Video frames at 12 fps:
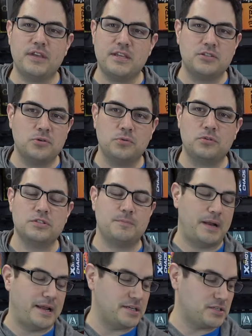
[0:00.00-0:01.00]
of these tools,
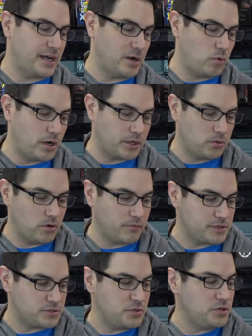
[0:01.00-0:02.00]
but I just kind of want to go
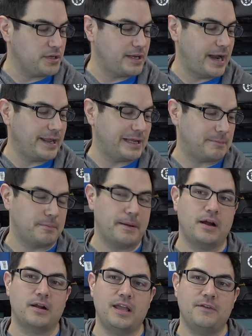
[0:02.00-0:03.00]
over it so you can kind of get
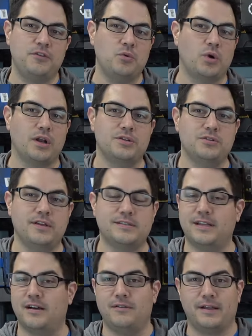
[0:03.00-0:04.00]
prepared if you want to do
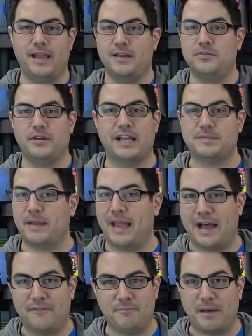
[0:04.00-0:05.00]
this. Now, again, you guys may
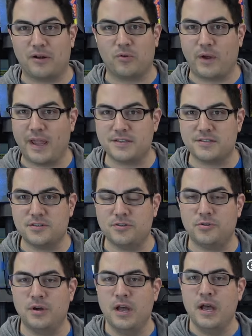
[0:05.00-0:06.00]
have better ways
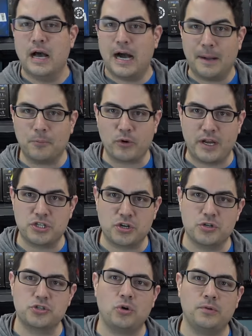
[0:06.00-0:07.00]
to upgrade
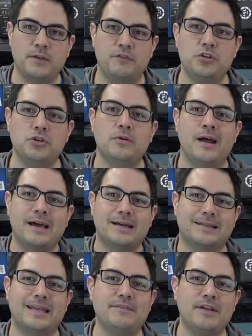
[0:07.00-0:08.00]
your jolt, and if you do,
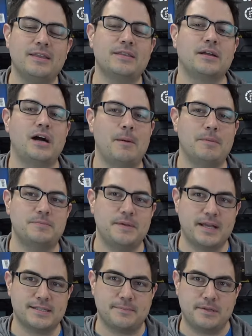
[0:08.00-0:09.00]
leave it in the comments
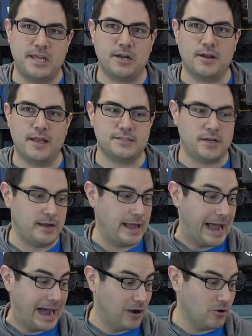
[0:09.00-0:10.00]
because I'm curious on
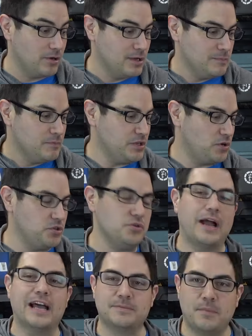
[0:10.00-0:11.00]
how you know
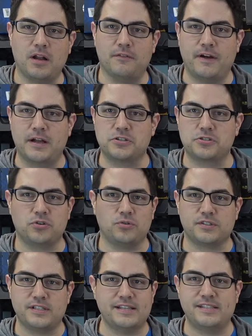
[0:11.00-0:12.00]
you guys modified your
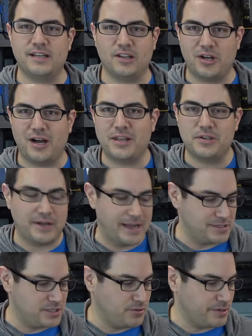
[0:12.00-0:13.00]
jolts because I've seen a lot of you
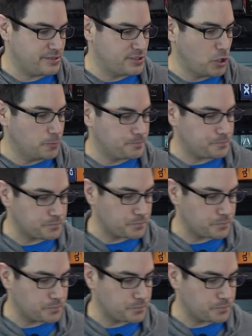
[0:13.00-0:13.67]
guys do it. So